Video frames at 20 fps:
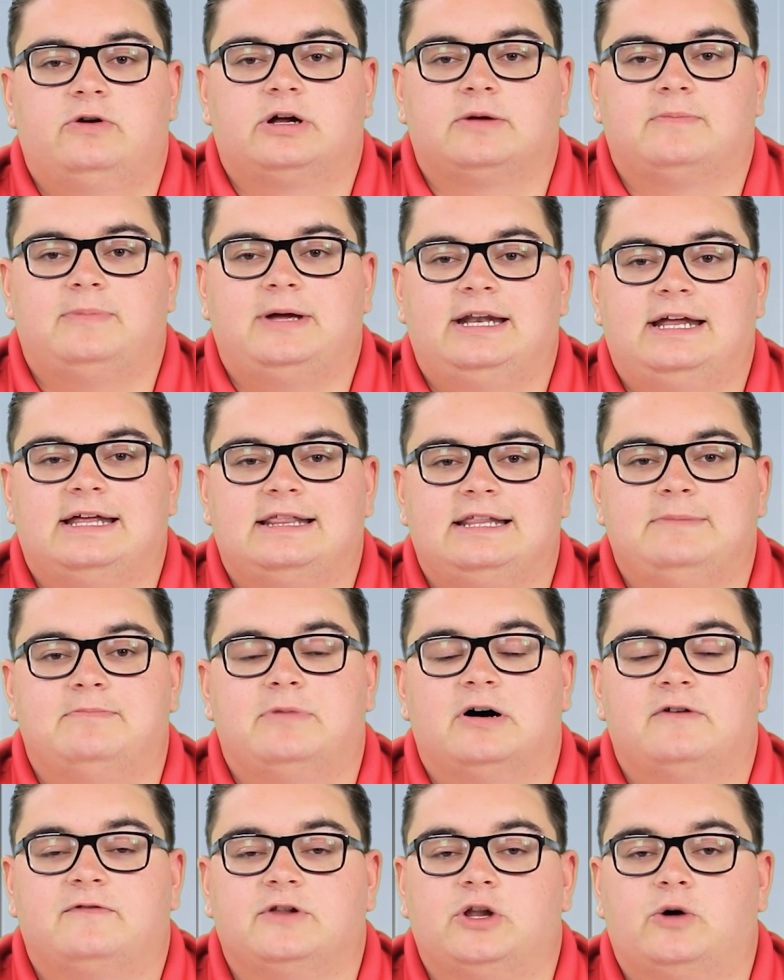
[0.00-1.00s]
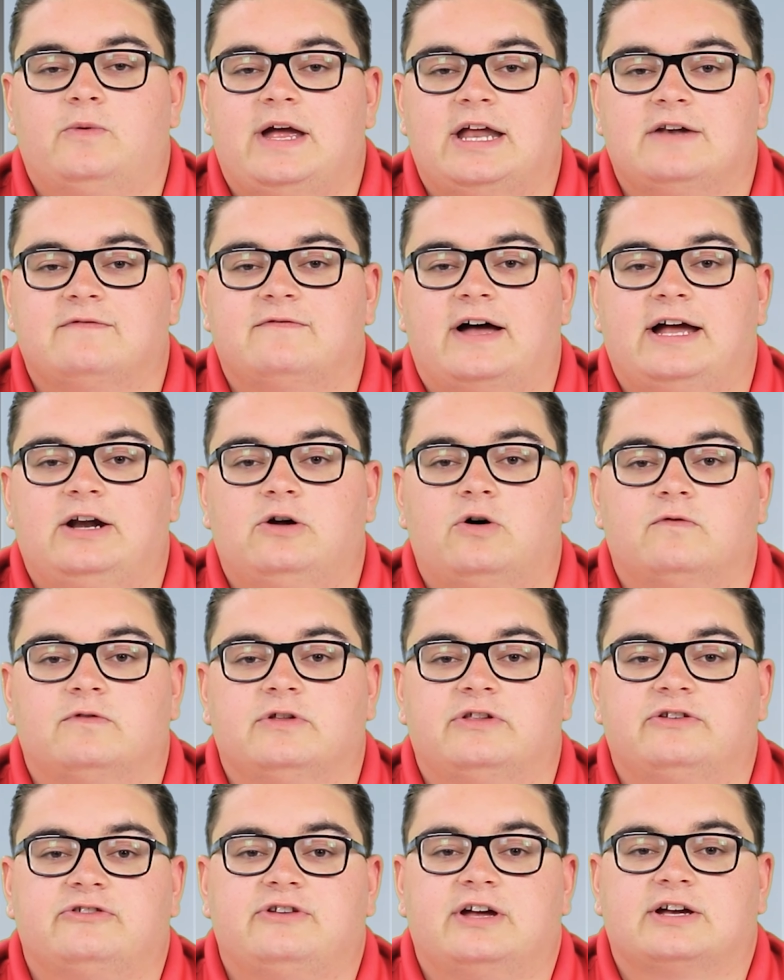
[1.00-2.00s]
to compete in the Buffalo Invite over
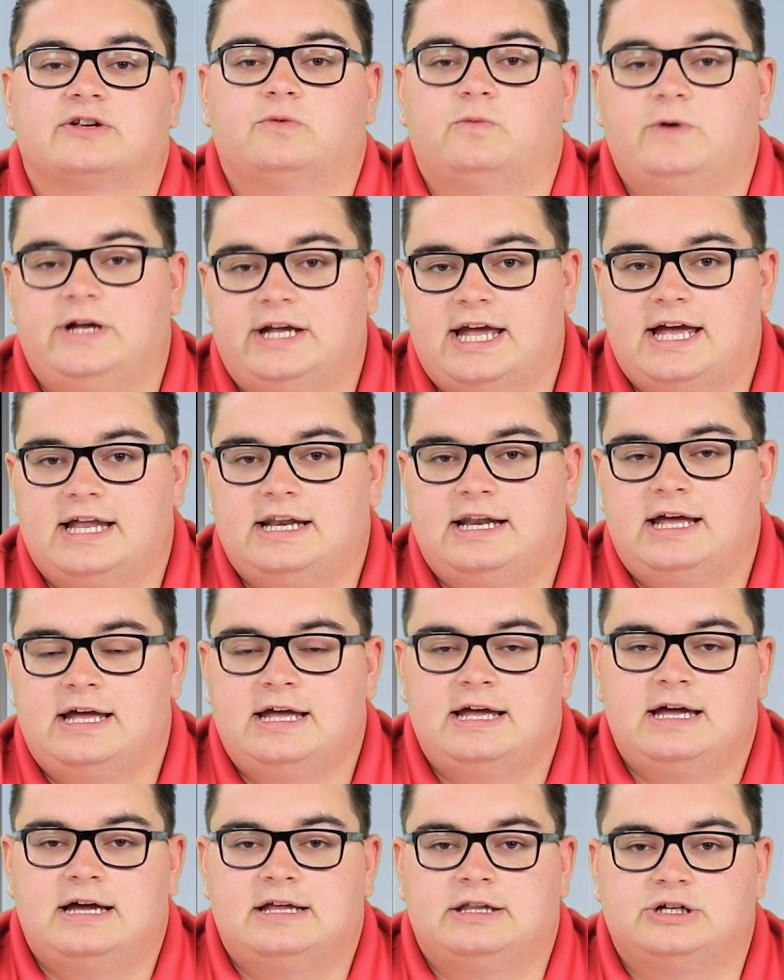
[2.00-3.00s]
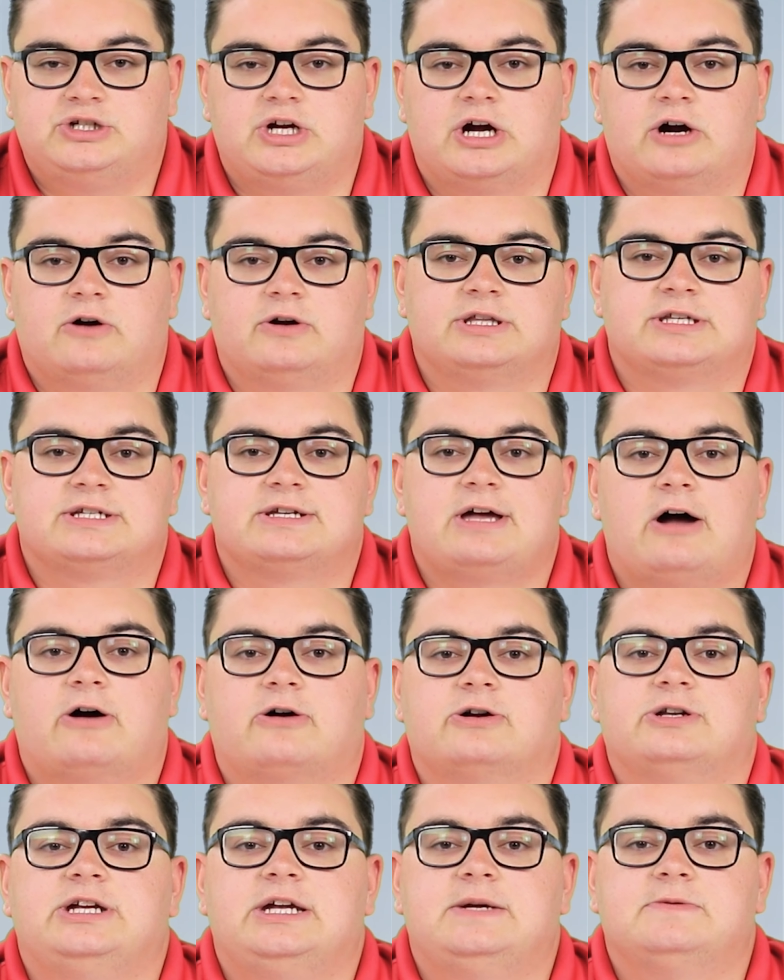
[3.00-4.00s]
this next weekend. The Sheridan
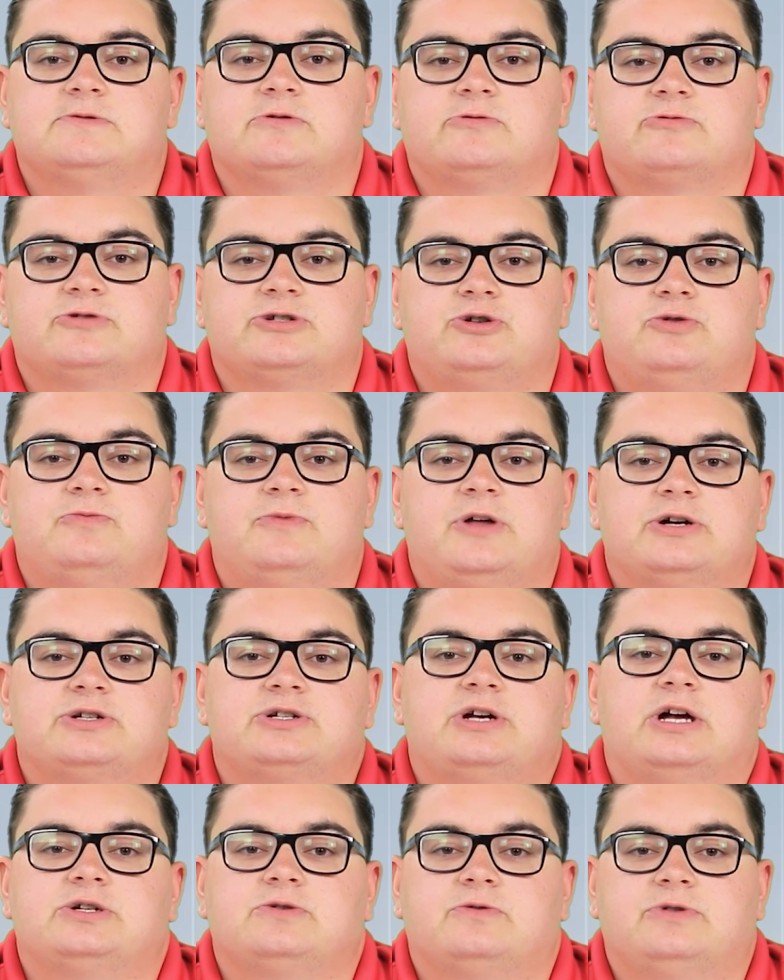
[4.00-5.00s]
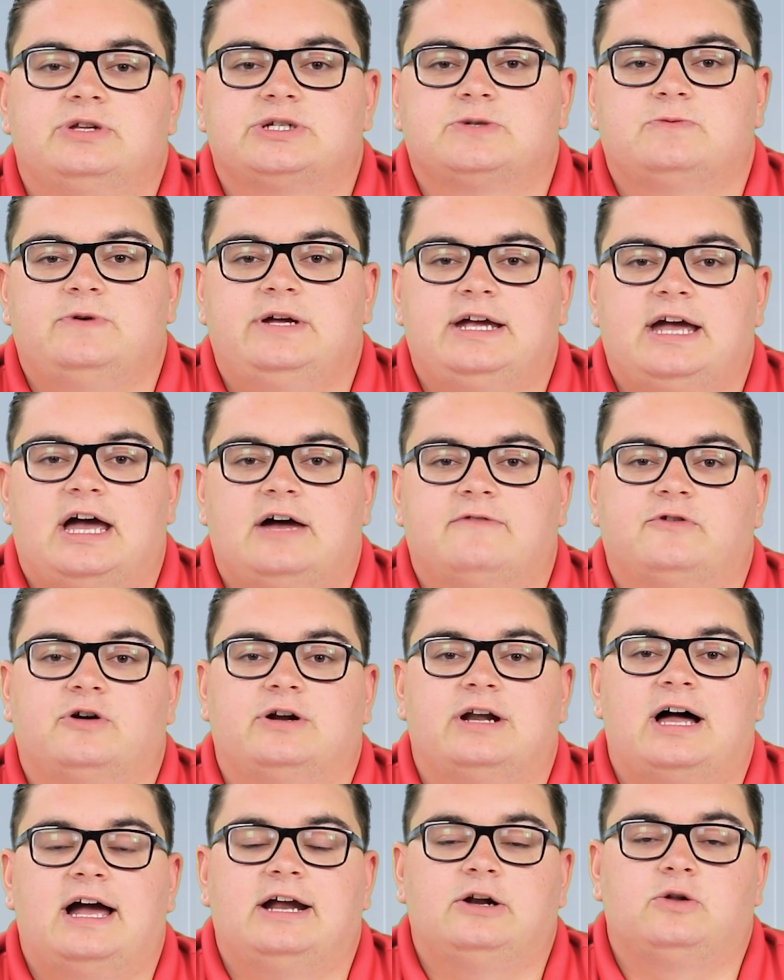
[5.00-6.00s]
soccer teams will resume their schedule this week after
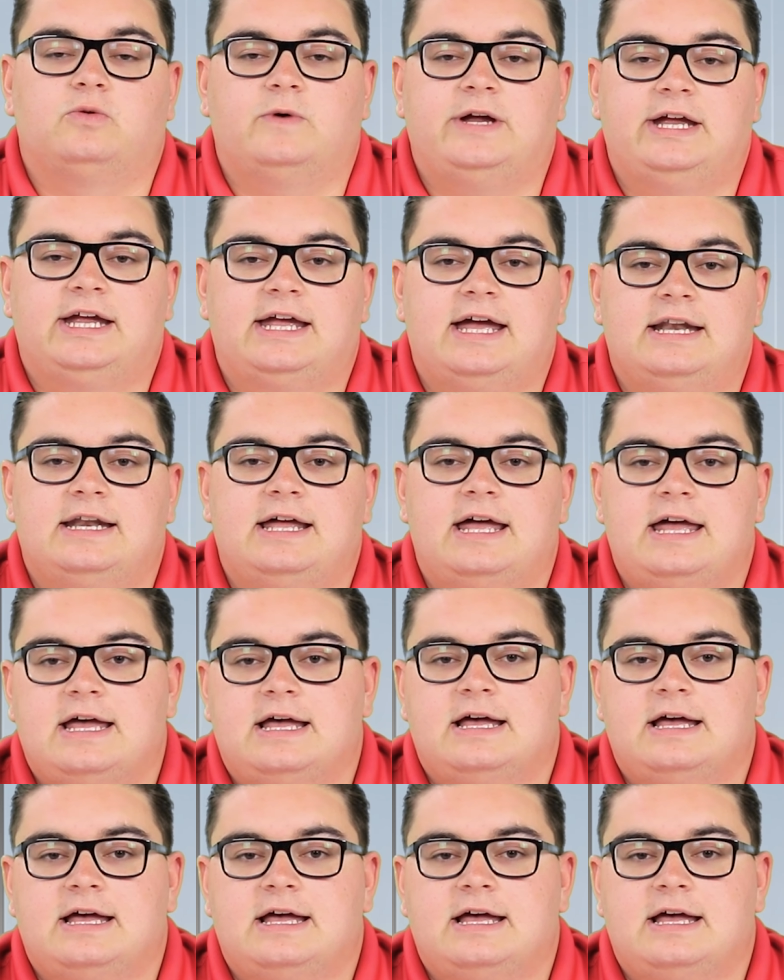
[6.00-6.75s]
an idle weekend.